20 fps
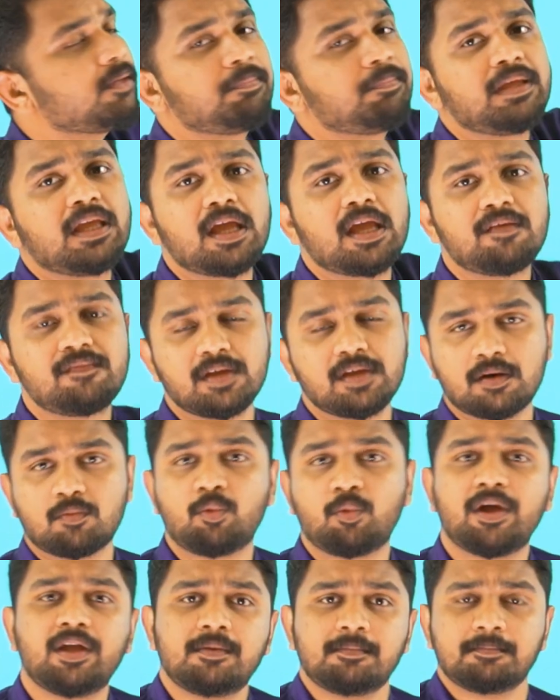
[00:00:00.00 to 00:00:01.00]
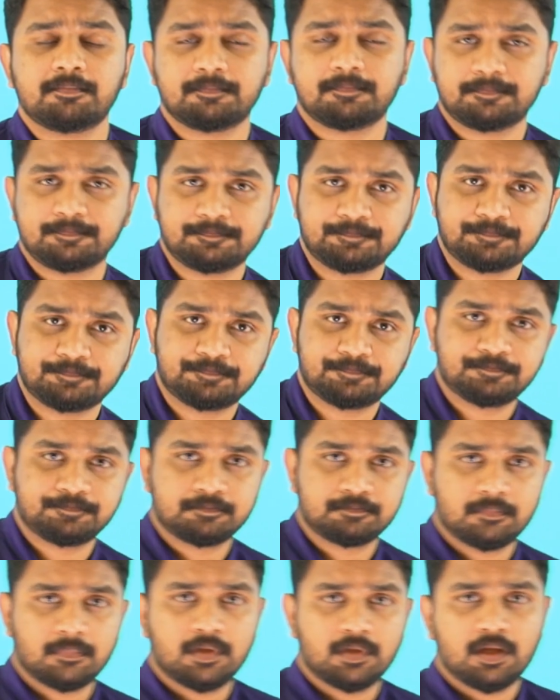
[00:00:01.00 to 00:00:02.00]
behavior. Why?
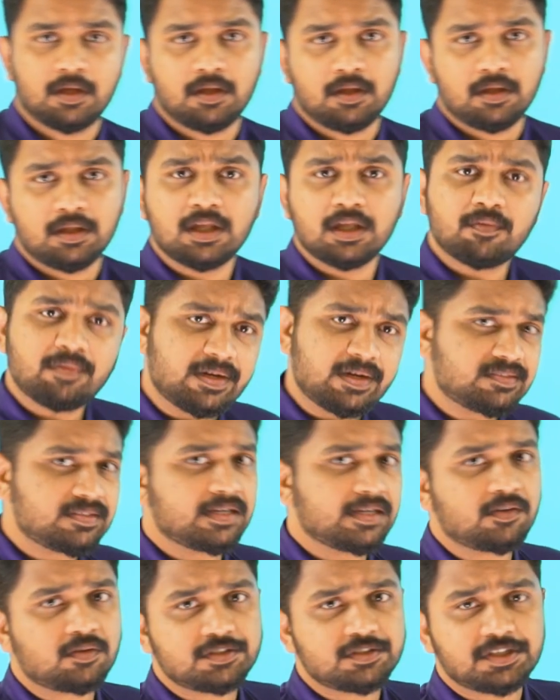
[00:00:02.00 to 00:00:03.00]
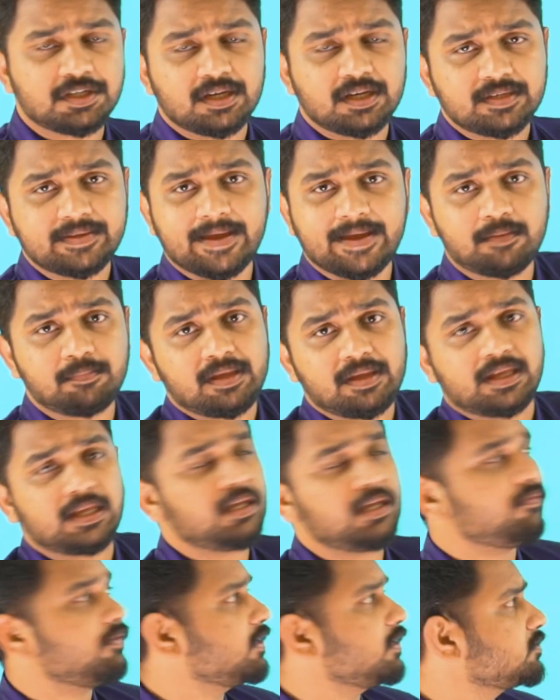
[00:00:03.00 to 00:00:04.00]
Give reason question. It can be a
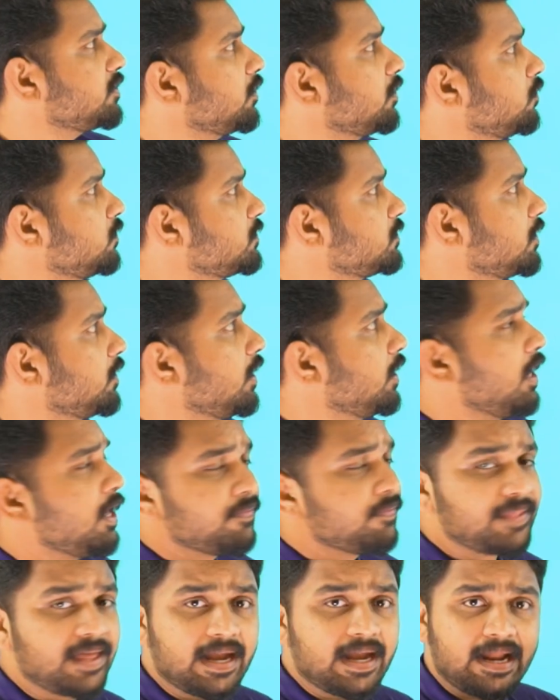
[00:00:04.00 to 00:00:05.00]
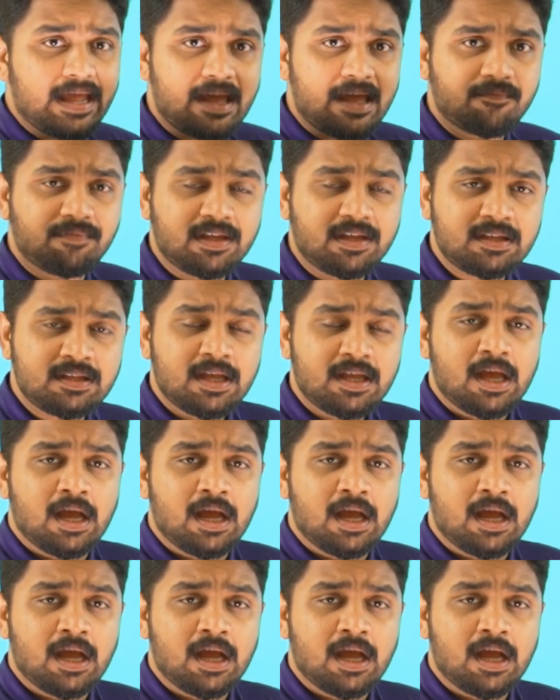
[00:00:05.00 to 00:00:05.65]
give reason question. They are having